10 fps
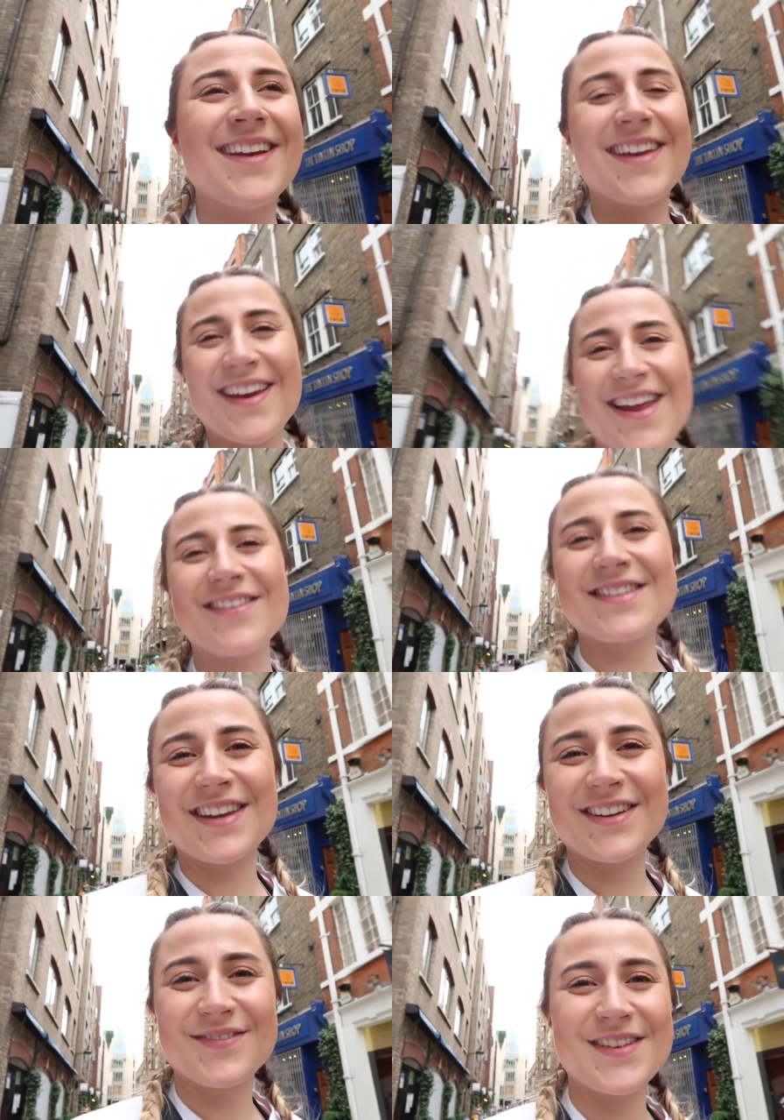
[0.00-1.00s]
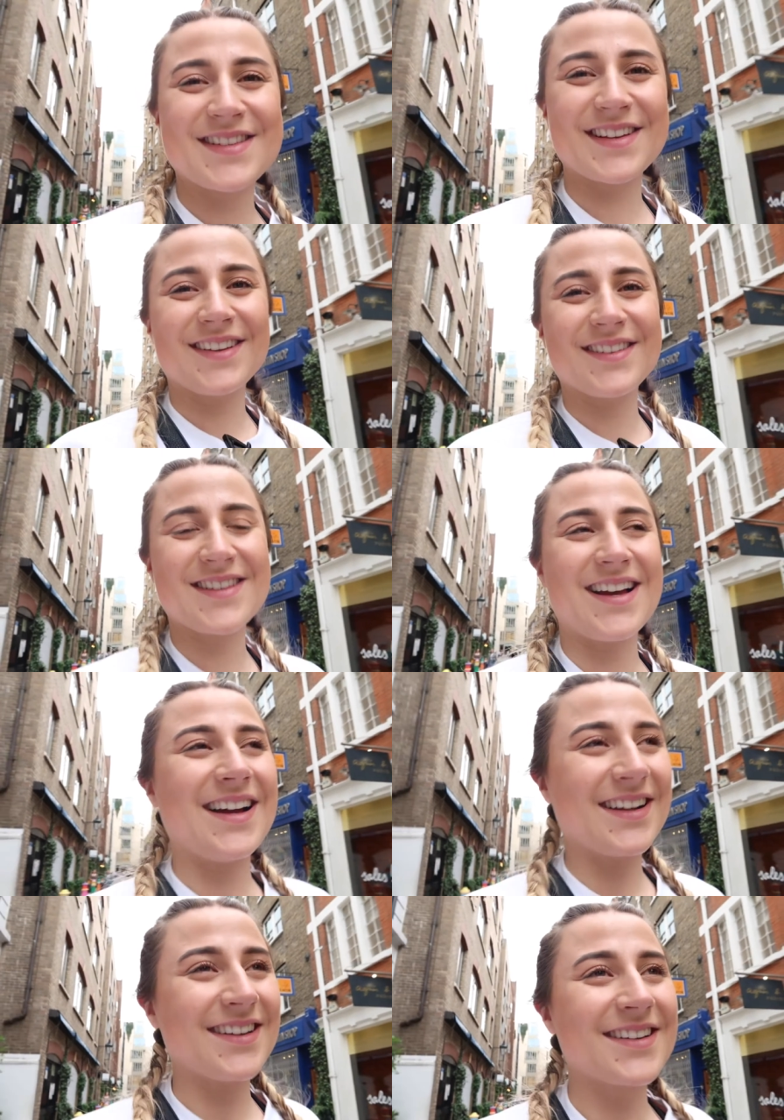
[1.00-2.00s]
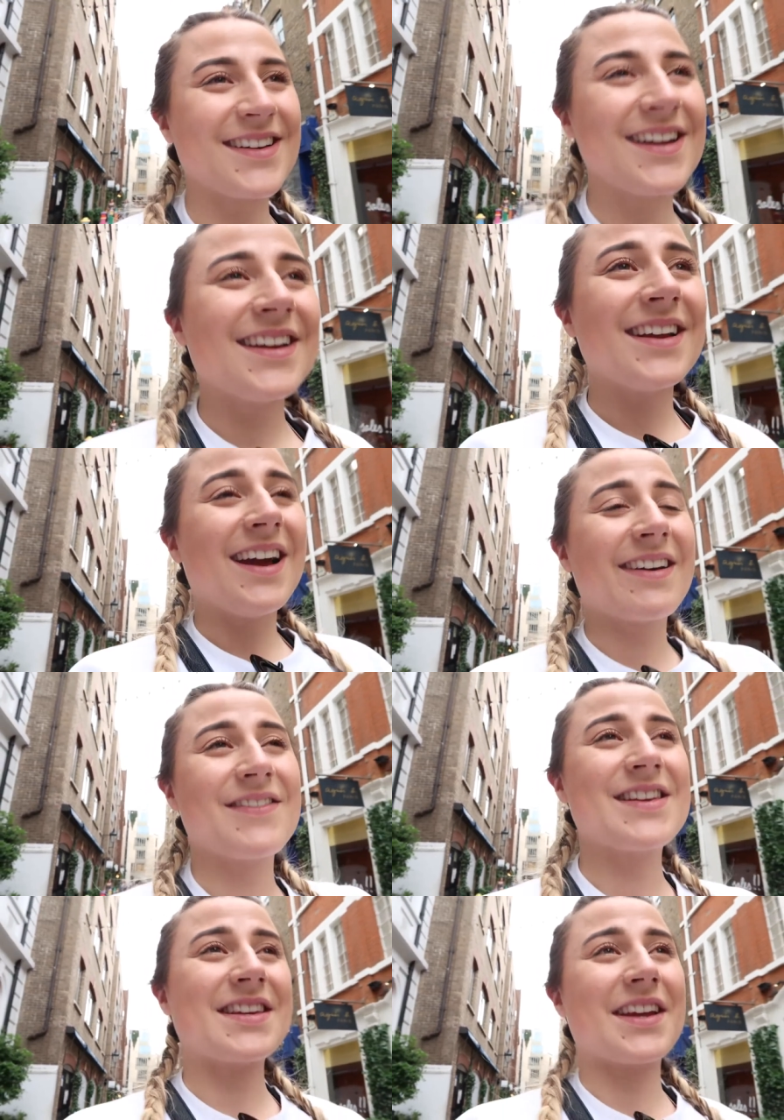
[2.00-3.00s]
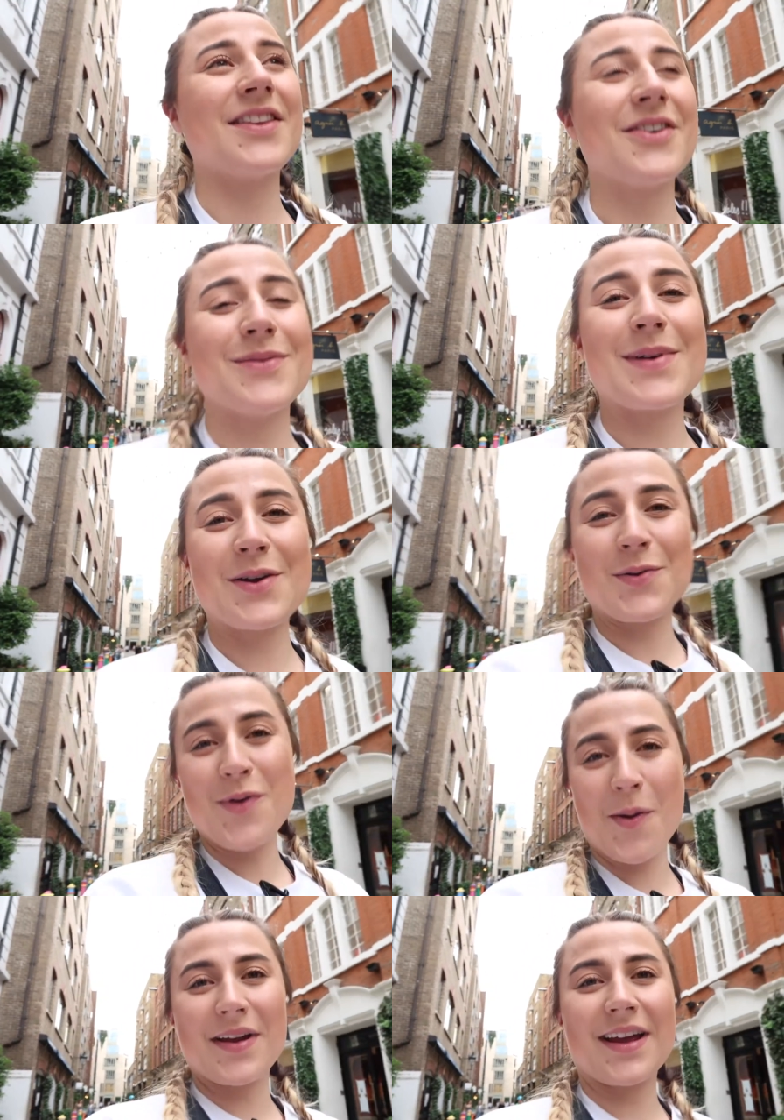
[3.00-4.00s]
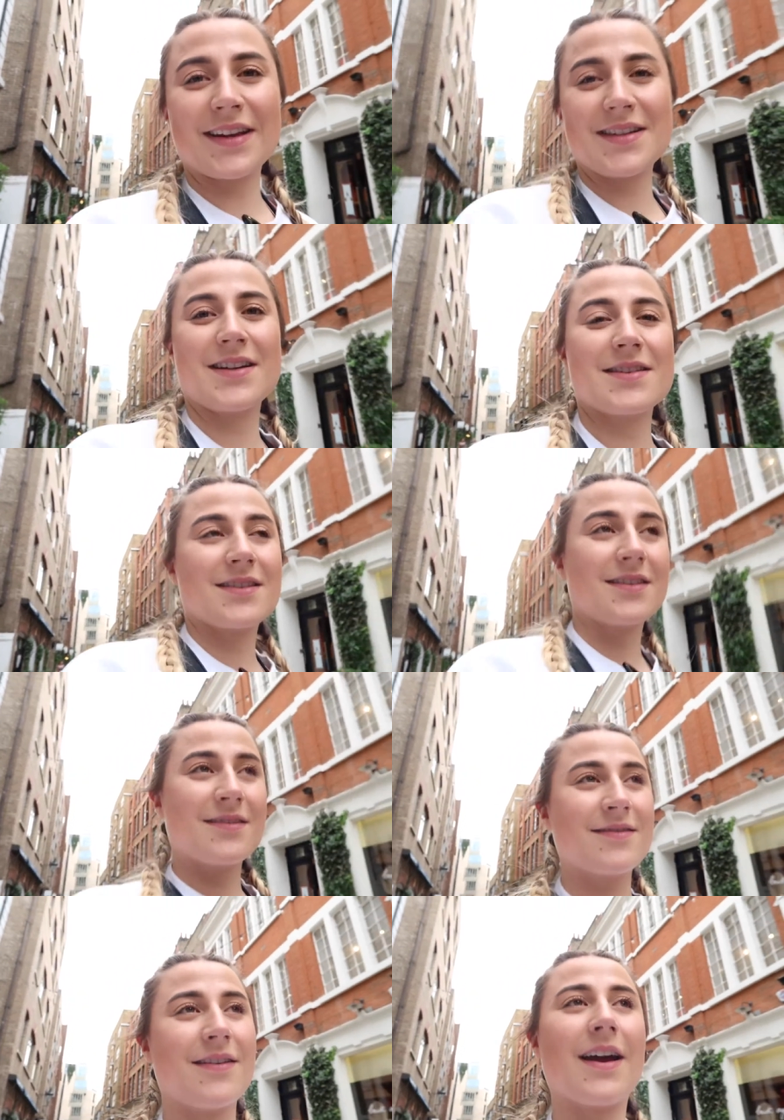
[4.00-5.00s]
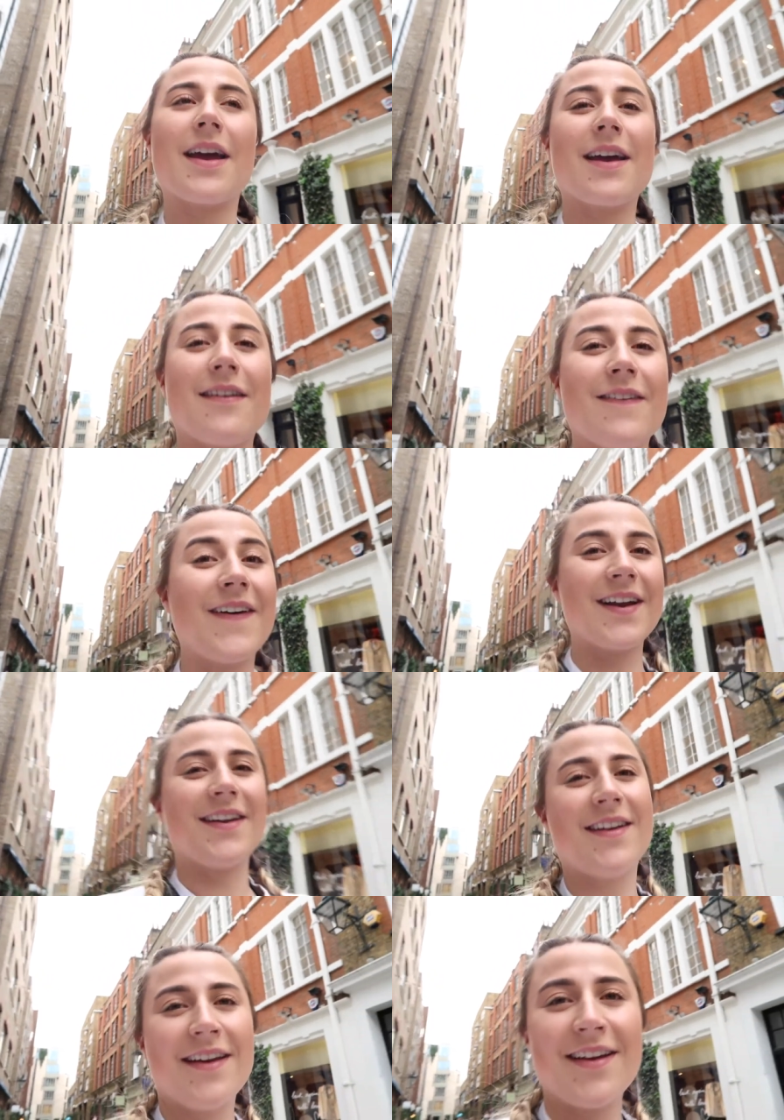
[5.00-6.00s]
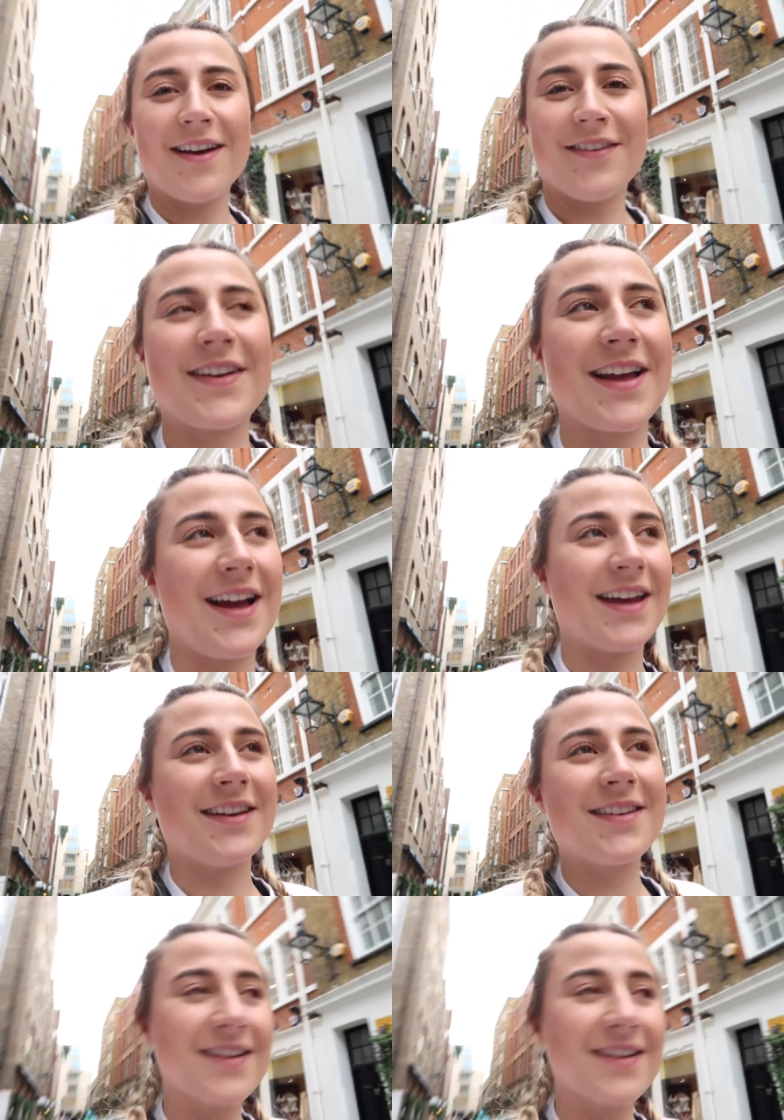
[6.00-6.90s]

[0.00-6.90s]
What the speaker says: You never see enough musicals, and I'm gonna be singing the whole way home, probably like dancing. We're one of a kind.